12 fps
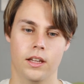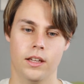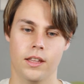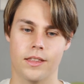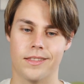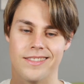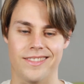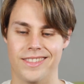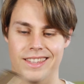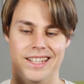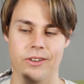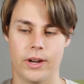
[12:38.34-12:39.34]
It's
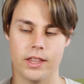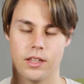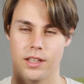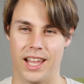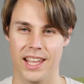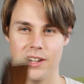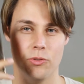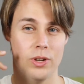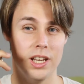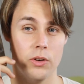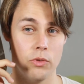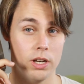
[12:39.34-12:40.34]
great. I
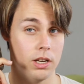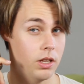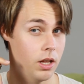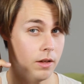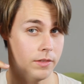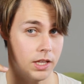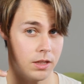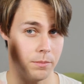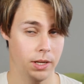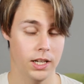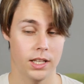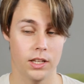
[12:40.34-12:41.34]
really, really love this
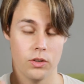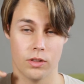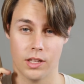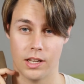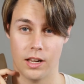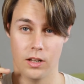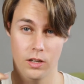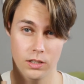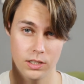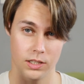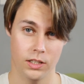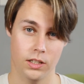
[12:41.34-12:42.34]
palette. I use it a
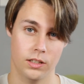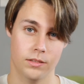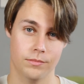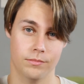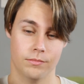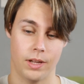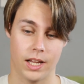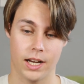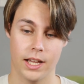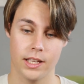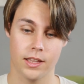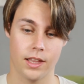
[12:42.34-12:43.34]
lot in my
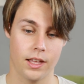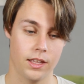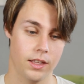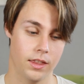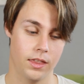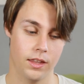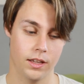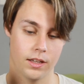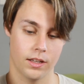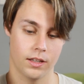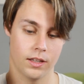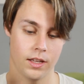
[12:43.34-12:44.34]
clients. I think
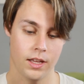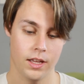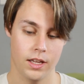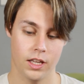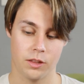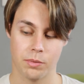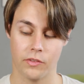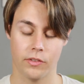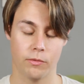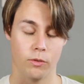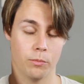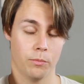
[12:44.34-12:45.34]
it's
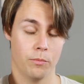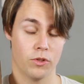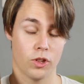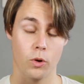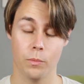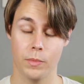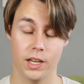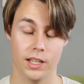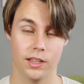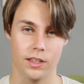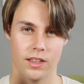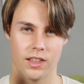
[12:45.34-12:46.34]
perfect for so
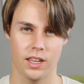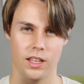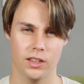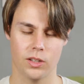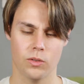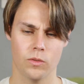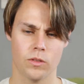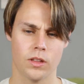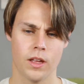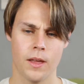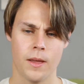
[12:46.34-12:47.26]
many skin tones.